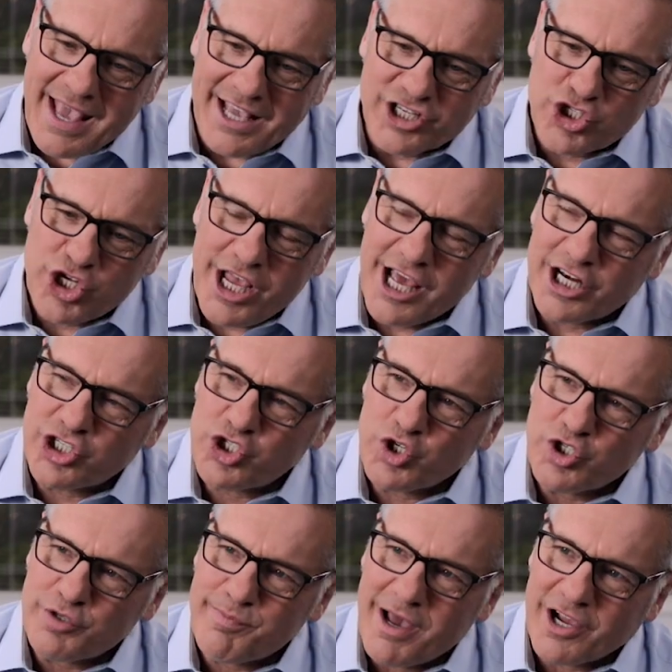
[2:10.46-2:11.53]
and she had a
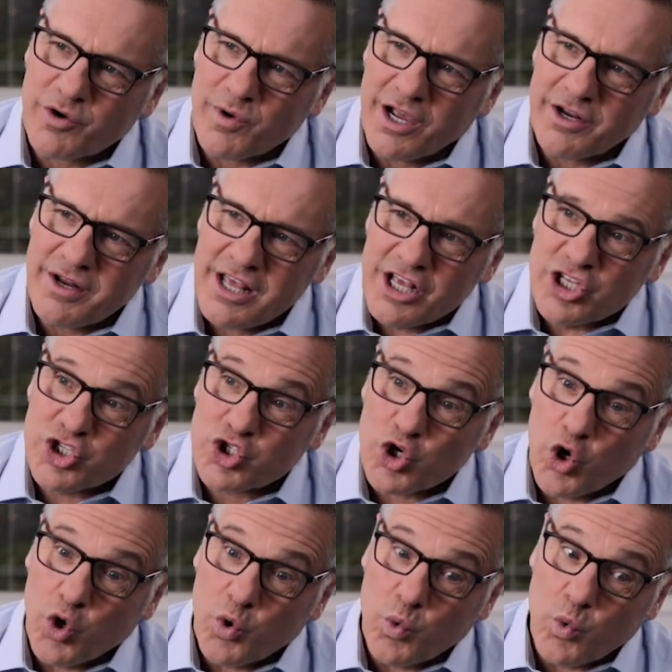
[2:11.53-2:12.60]
church background,
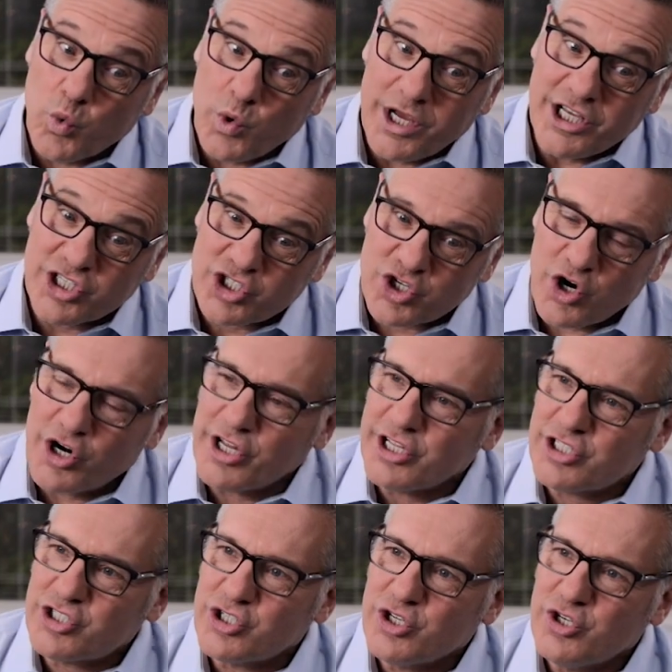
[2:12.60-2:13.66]
so we
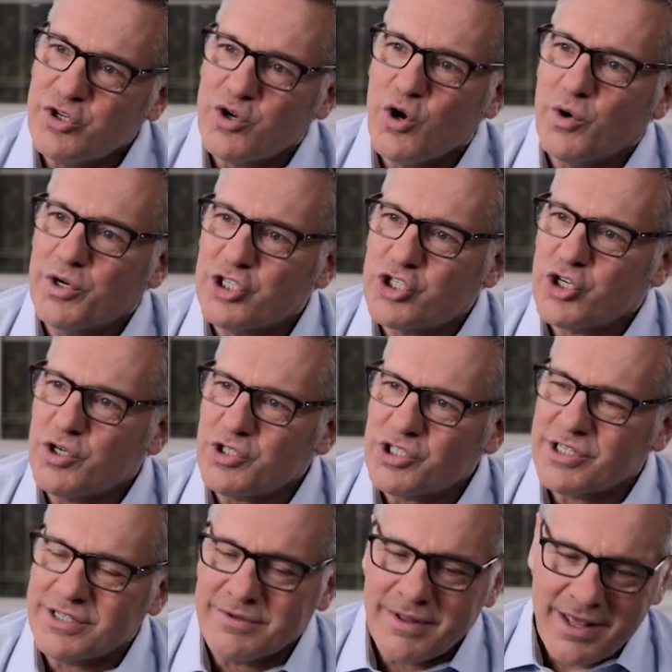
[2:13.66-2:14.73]
started to go to
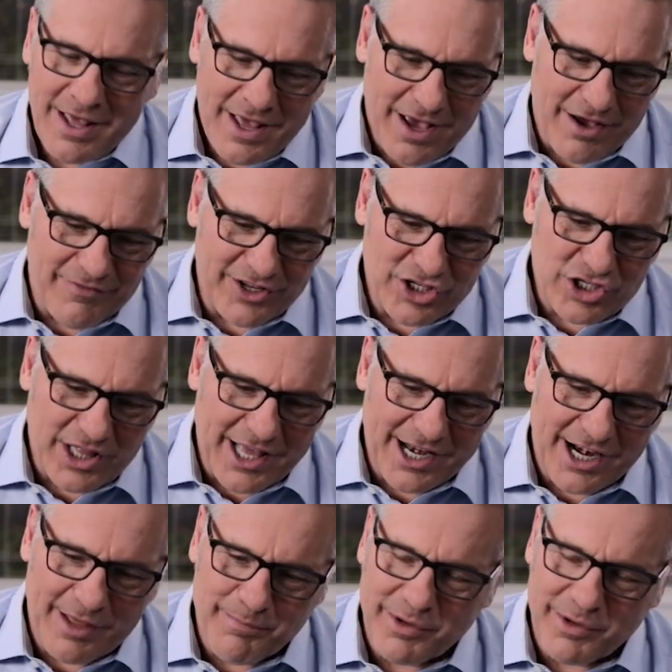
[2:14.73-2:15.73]
church and eventually ended